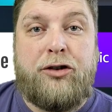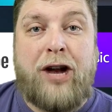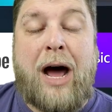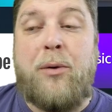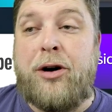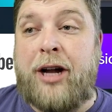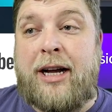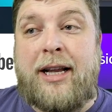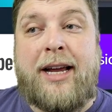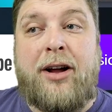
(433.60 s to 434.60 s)
So now we're going to
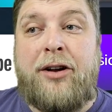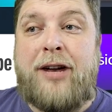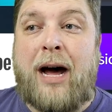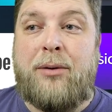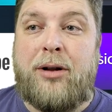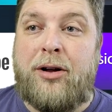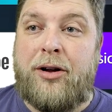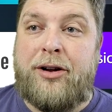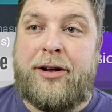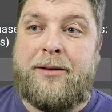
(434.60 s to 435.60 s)
click on
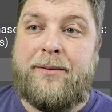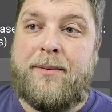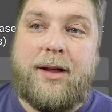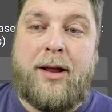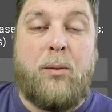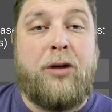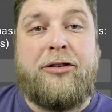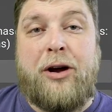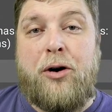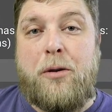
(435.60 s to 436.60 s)
Downloader. Then
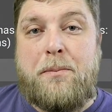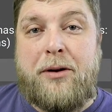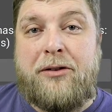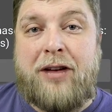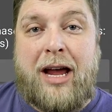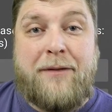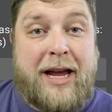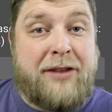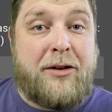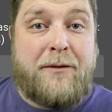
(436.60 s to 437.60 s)
once it opens, if
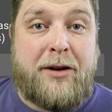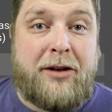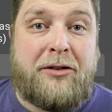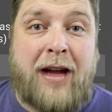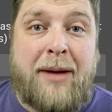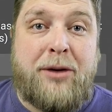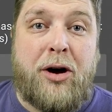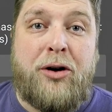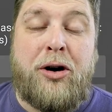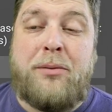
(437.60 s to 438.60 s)
it is the first time
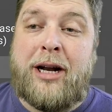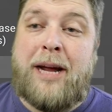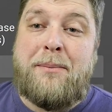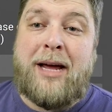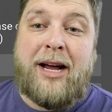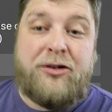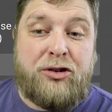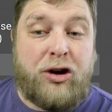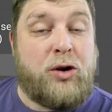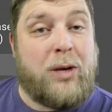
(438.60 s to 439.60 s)
you're opening it, make
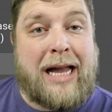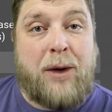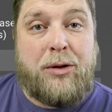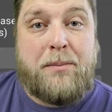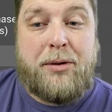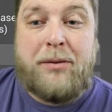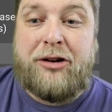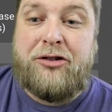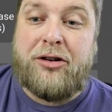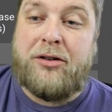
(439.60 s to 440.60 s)
sure you allow the
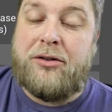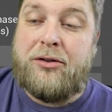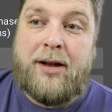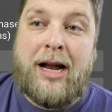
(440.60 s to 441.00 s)
permissions.